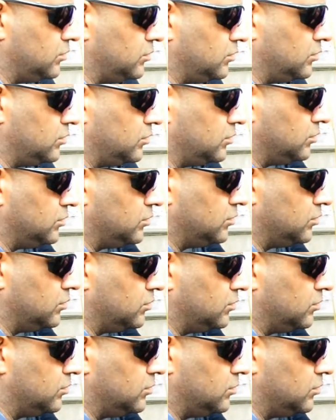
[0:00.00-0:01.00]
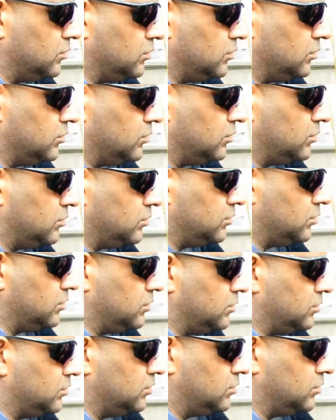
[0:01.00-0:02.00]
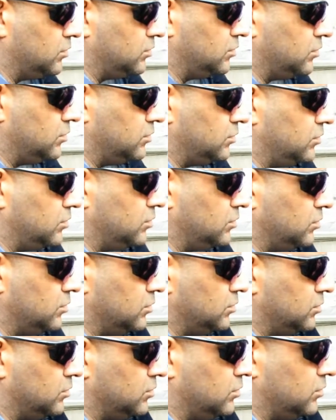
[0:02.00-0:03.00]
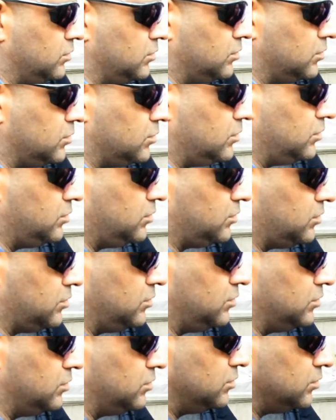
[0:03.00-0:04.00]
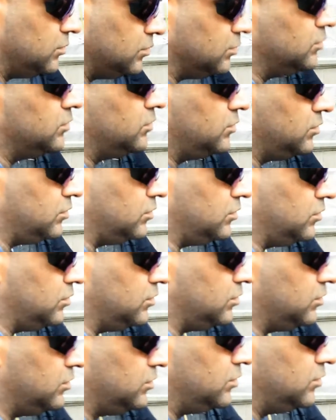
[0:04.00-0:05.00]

(silent)